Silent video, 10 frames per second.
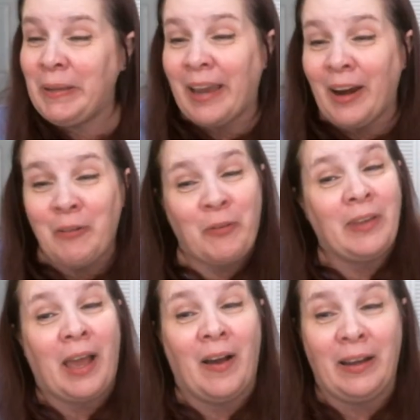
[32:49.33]
Be careful
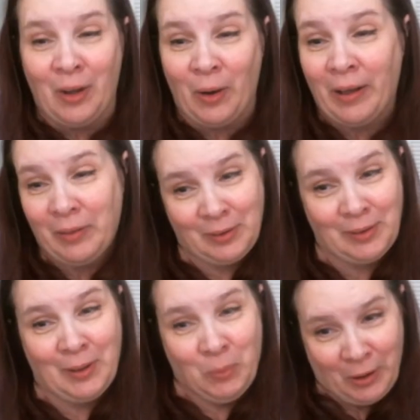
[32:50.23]
now. I know how this
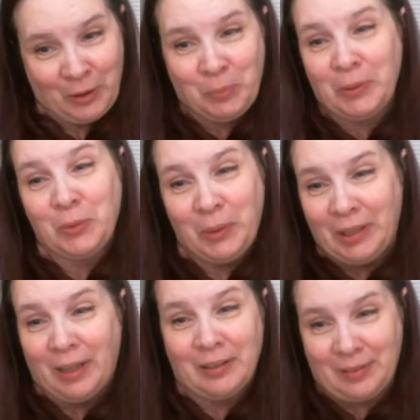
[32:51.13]
thing works between
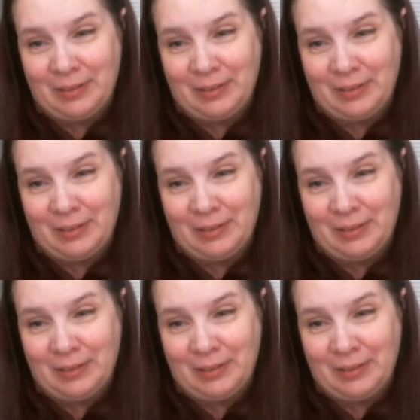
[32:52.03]
us.